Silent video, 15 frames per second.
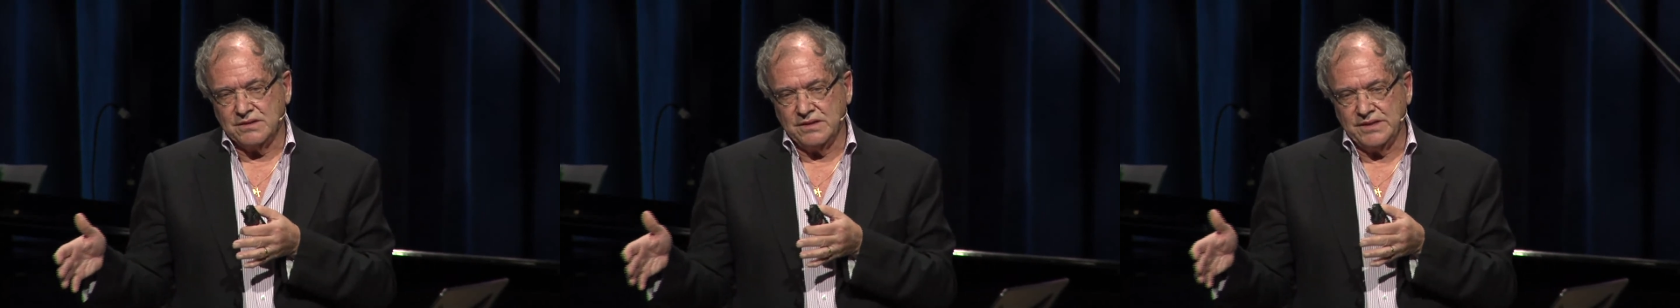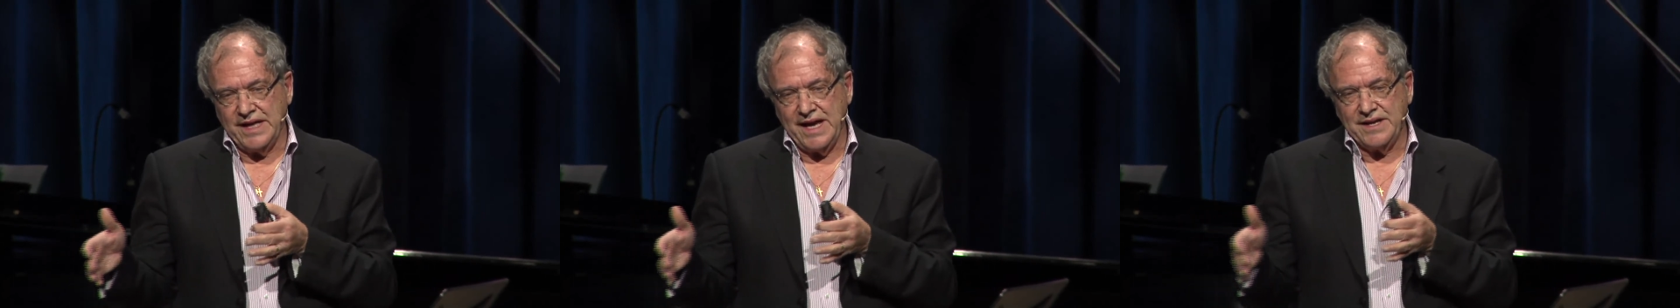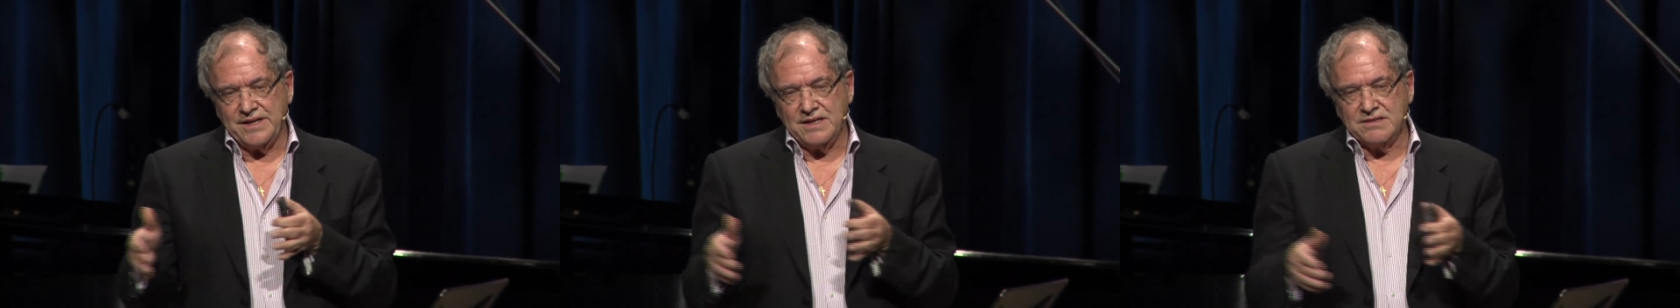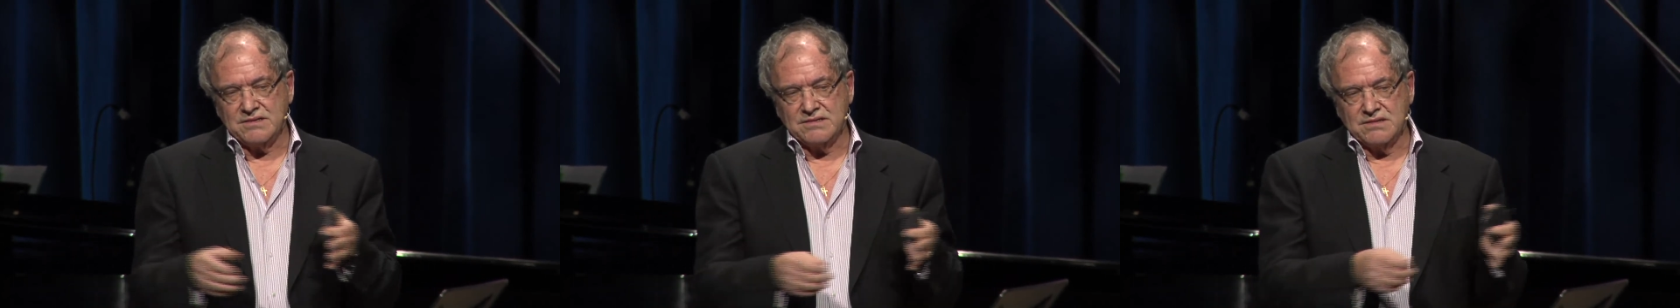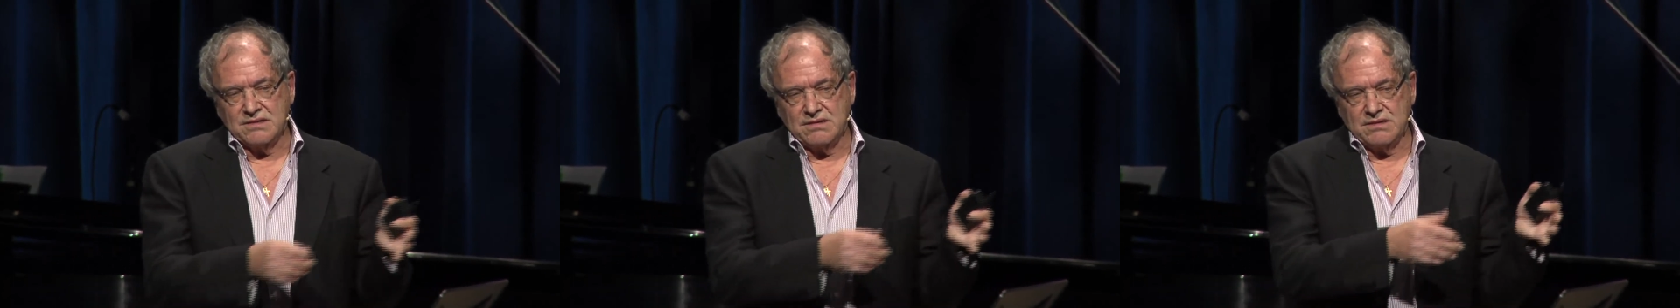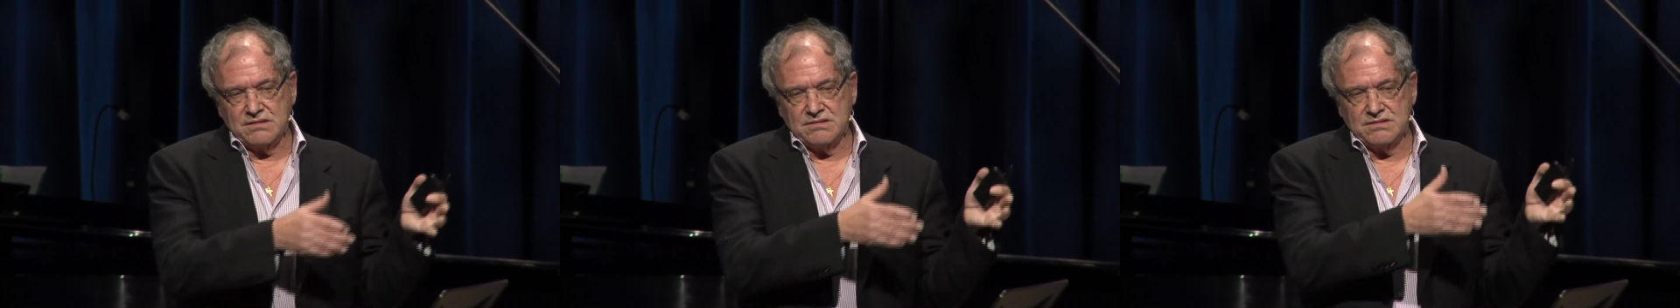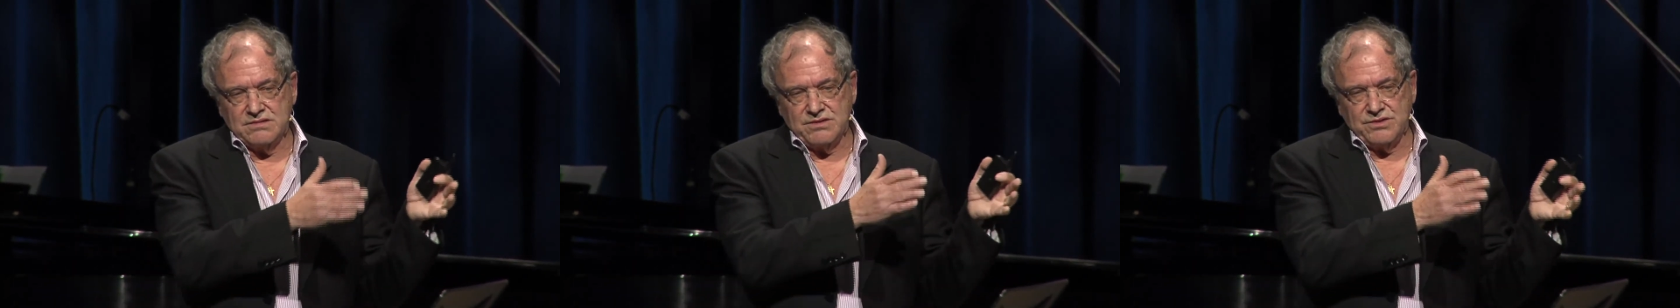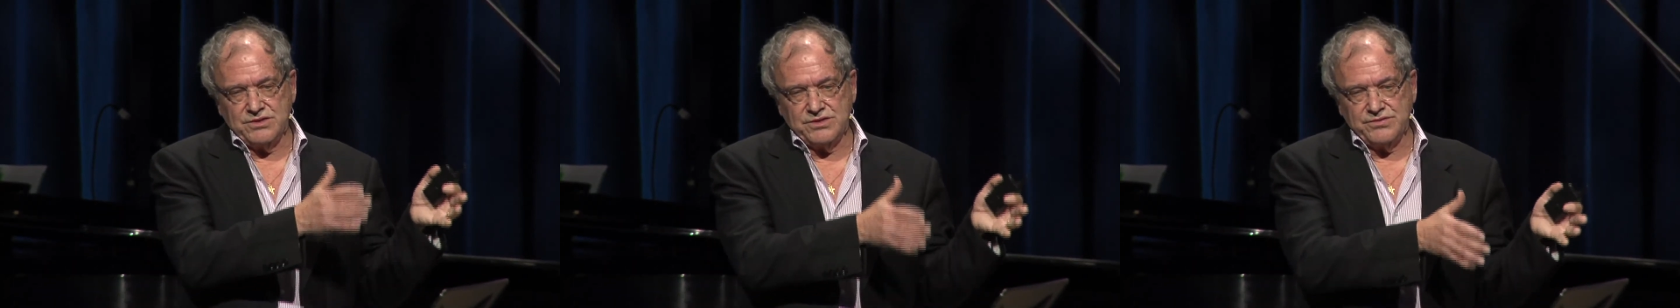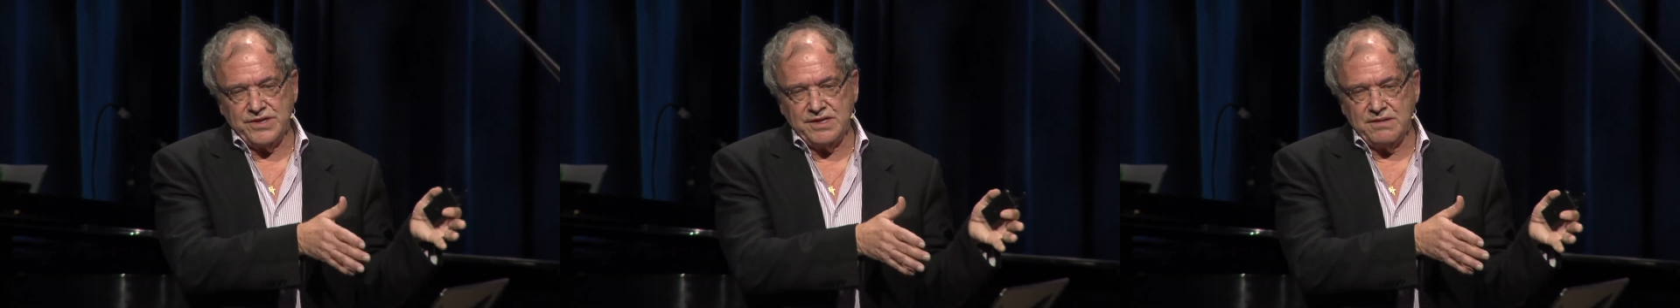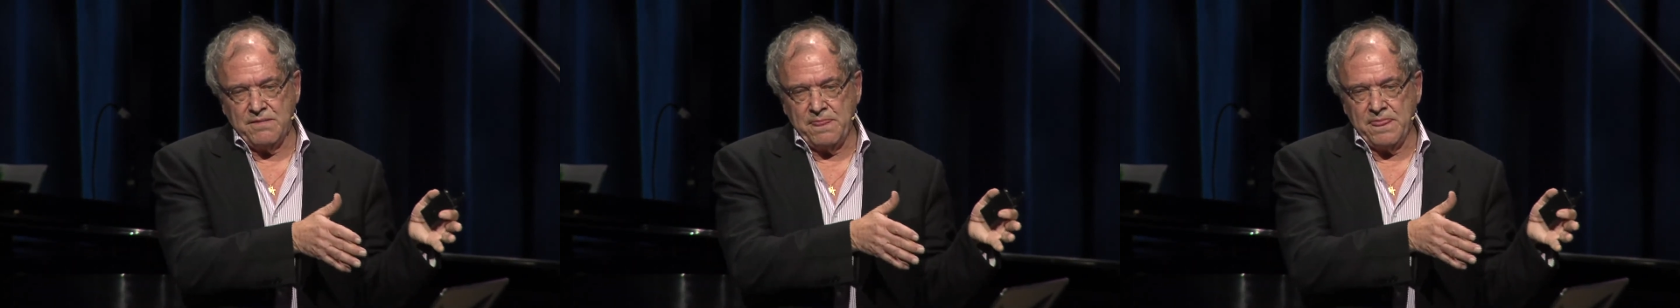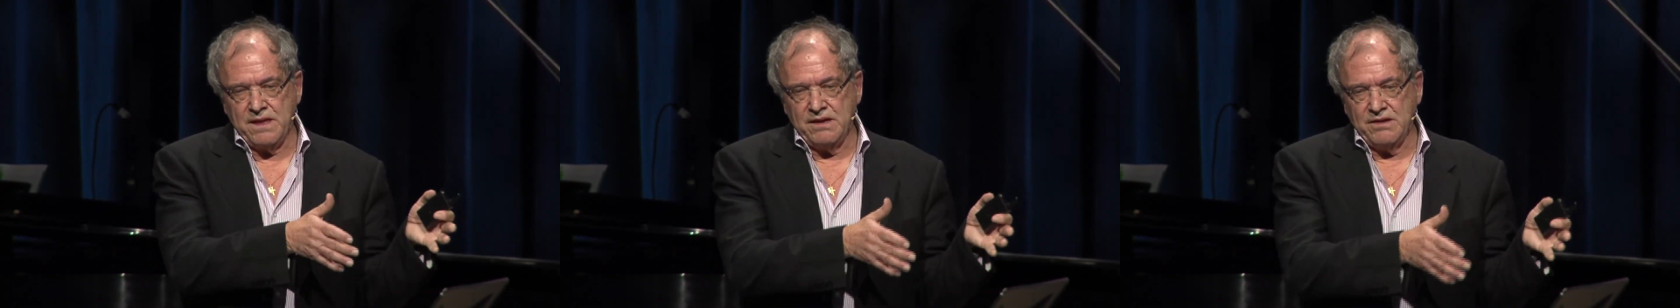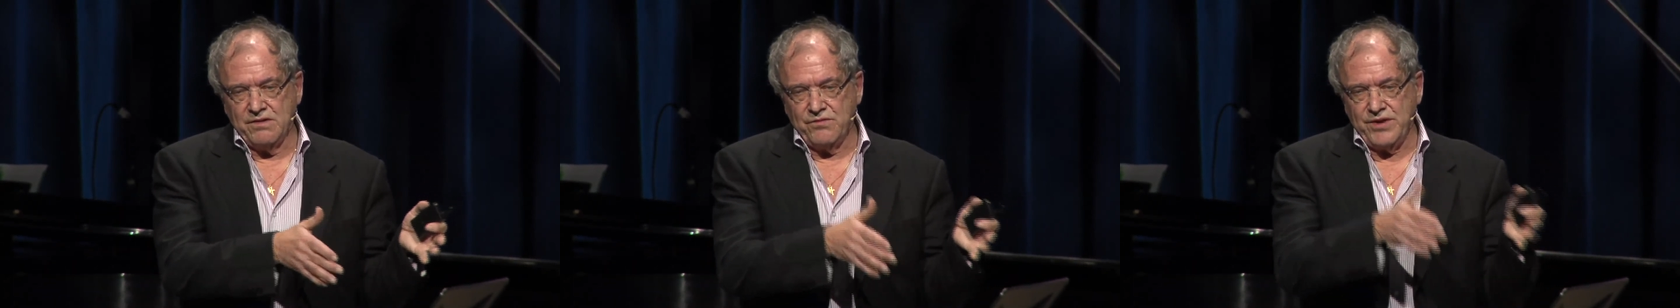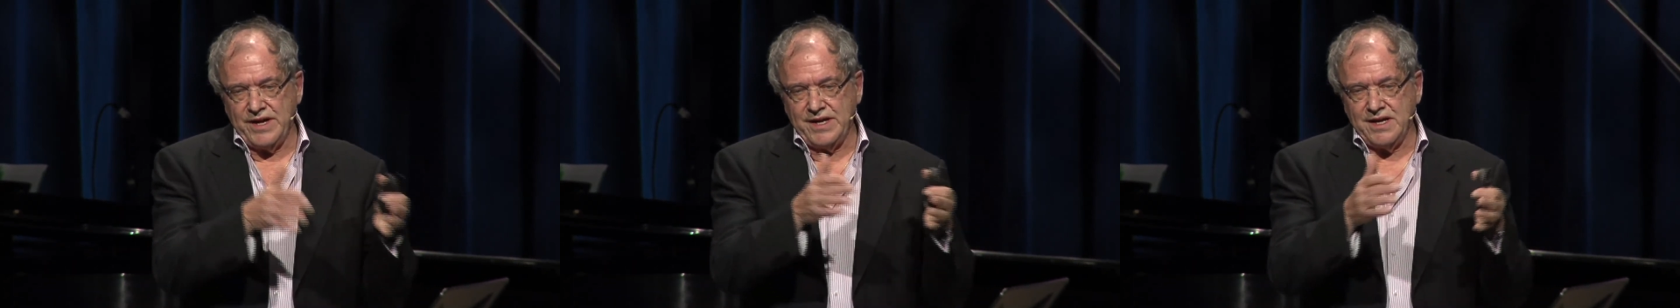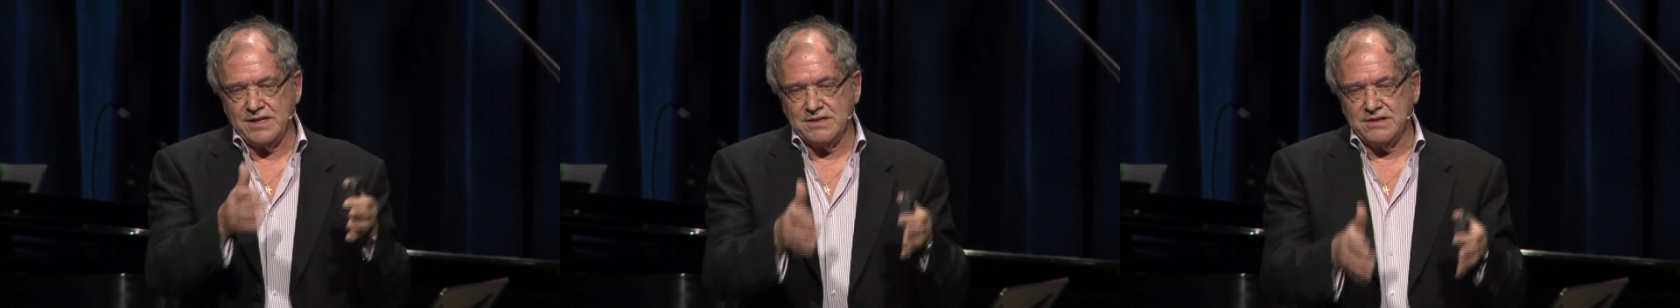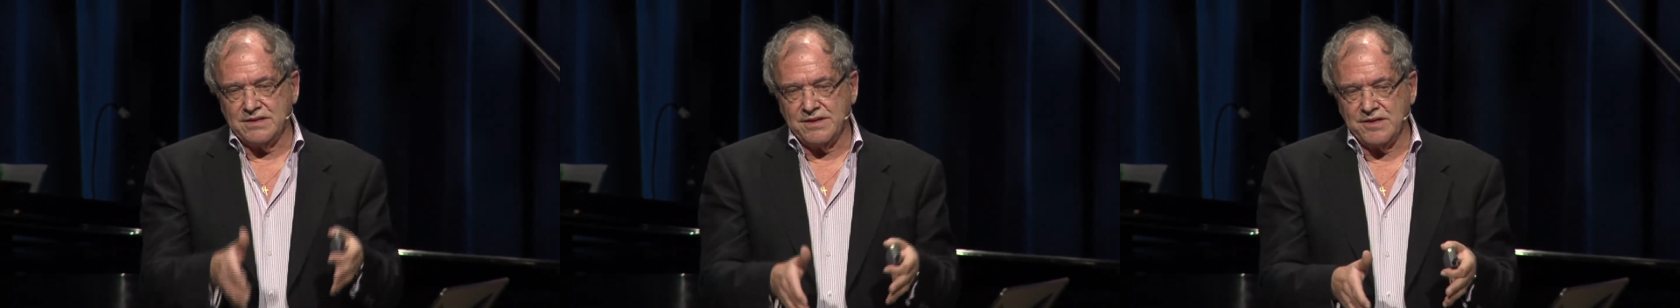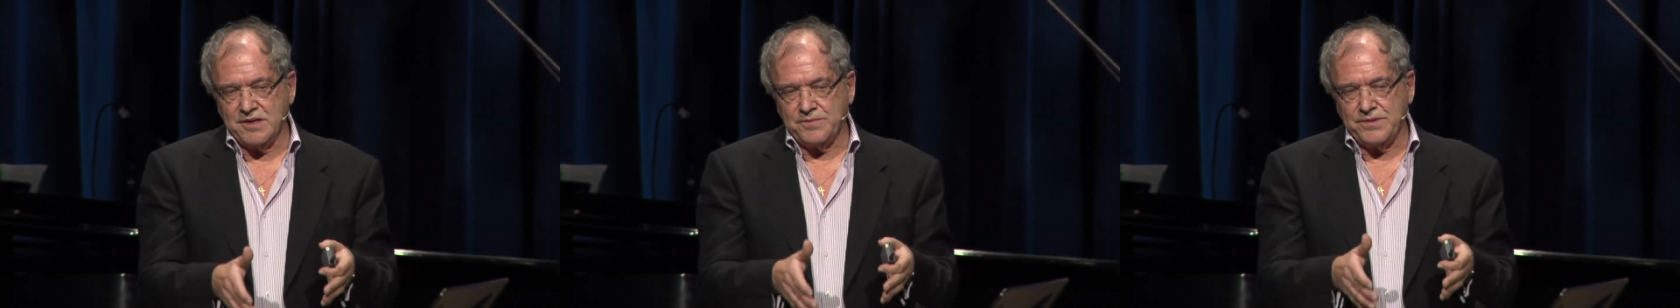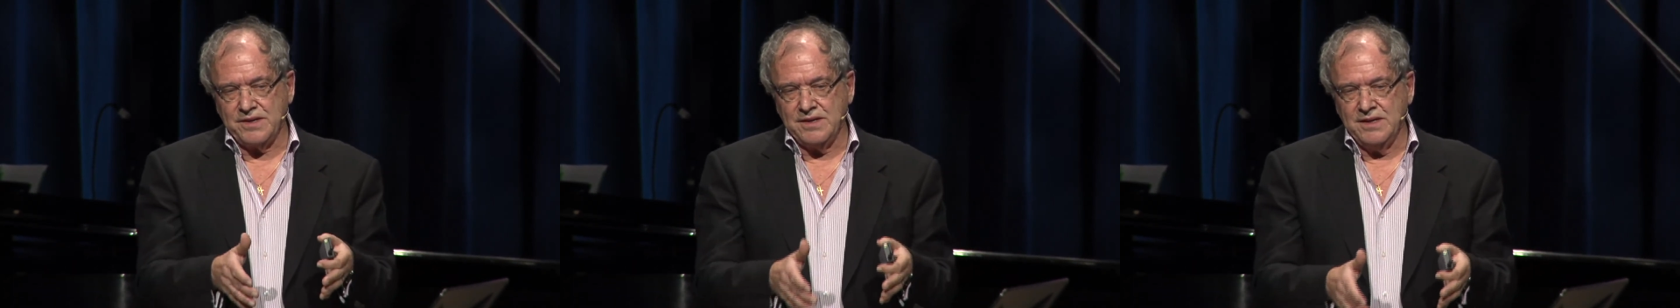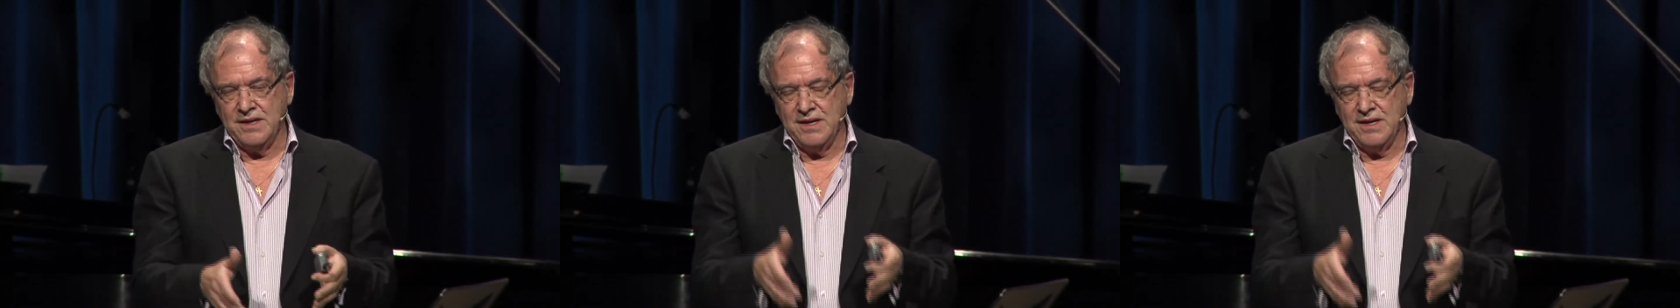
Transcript: That is surgery, radiation therapy,